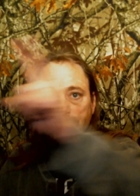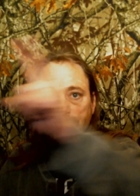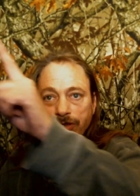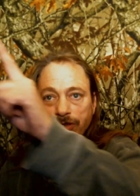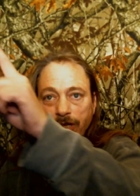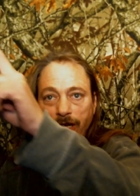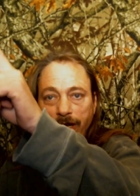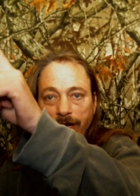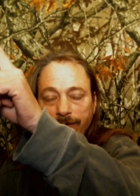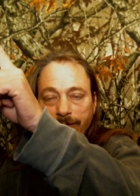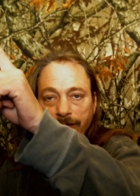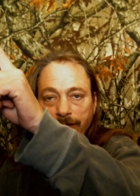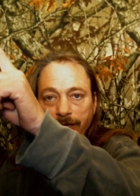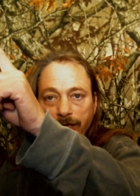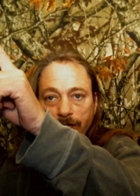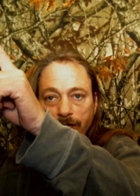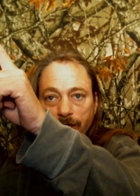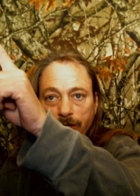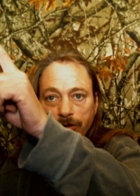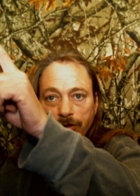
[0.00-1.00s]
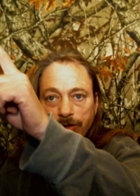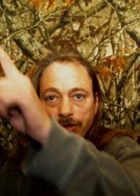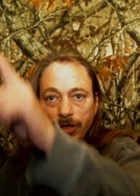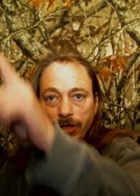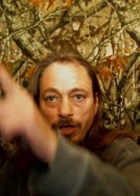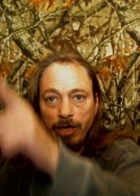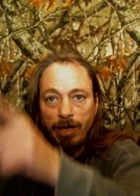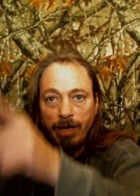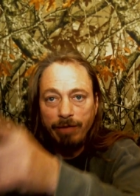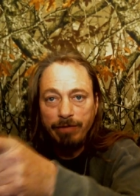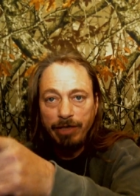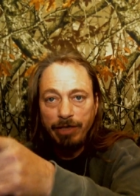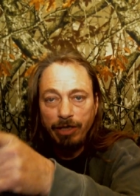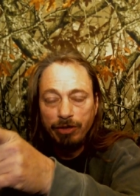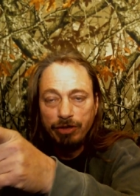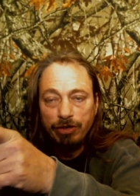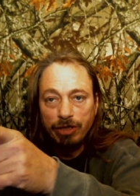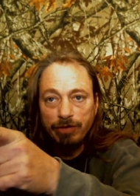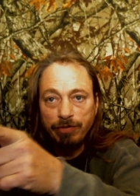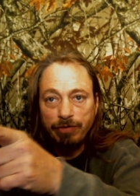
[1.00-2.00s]
or time videos. A video
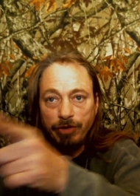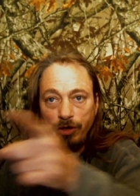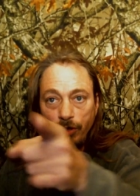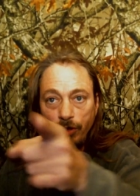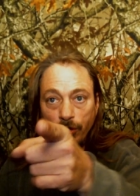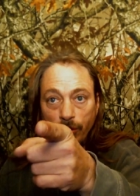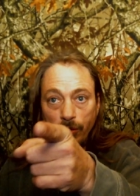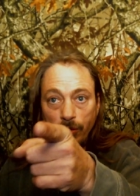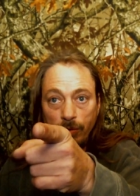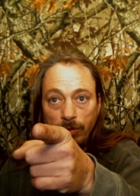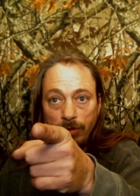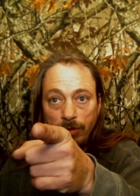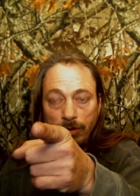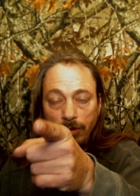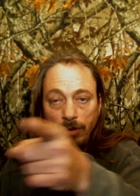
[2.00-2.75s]
just for you.